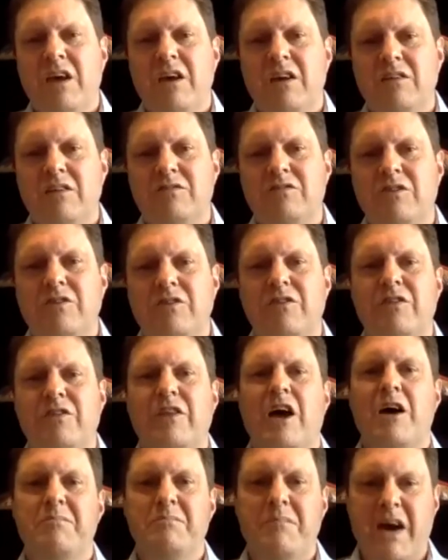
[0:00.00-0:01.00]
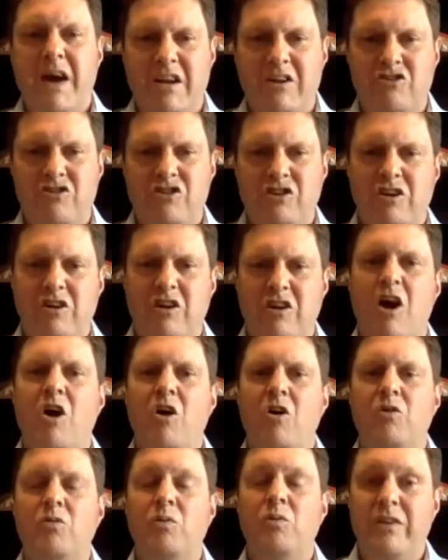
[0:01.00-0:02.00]
It's something that a manager can
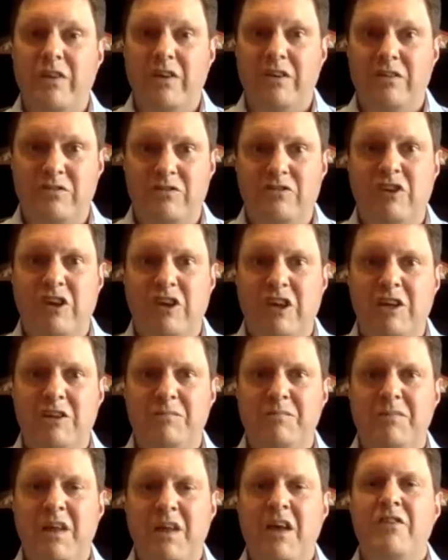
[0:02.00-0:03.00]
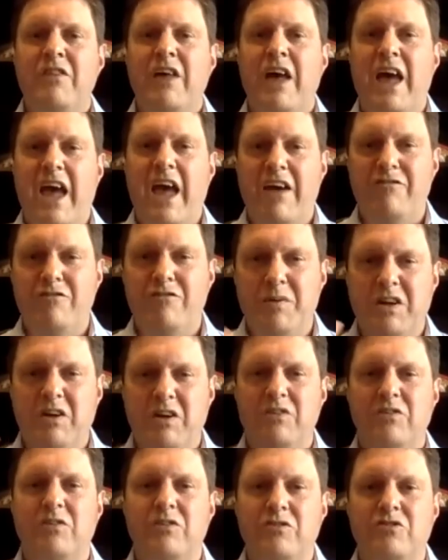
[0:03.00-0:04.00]
own with his team, that everybody
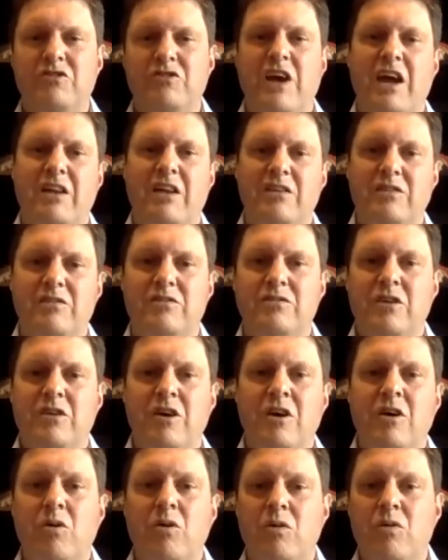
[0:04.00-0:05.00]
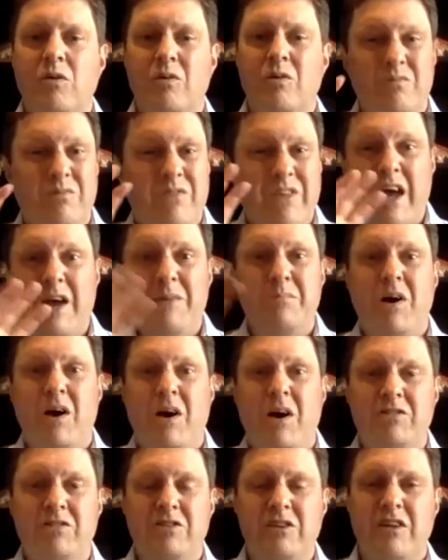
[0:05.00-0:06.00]
understands their
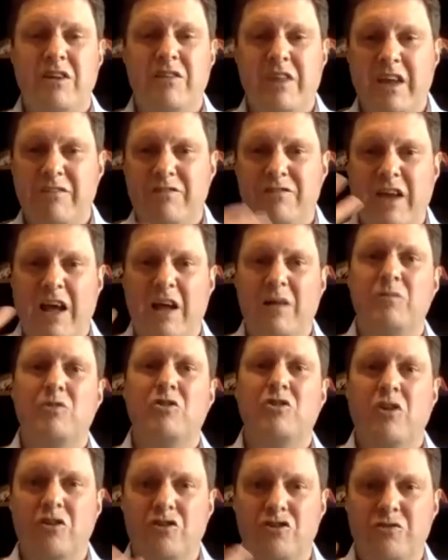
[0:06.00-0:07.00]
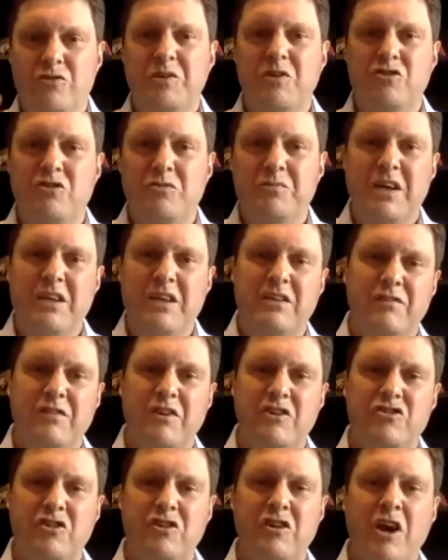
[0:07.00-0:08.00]
part in it. They've helped contribute to make the
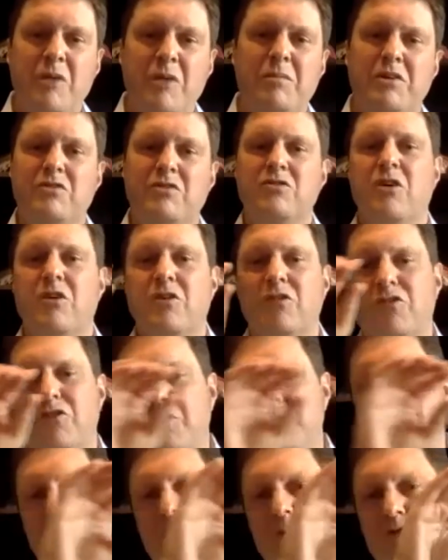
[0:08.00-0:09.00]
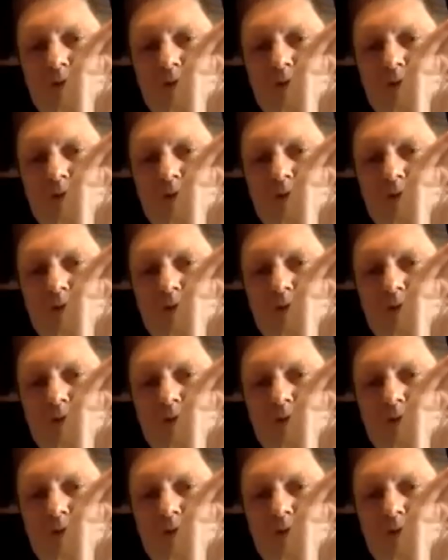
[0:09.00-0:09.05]
vision, but it's not as simple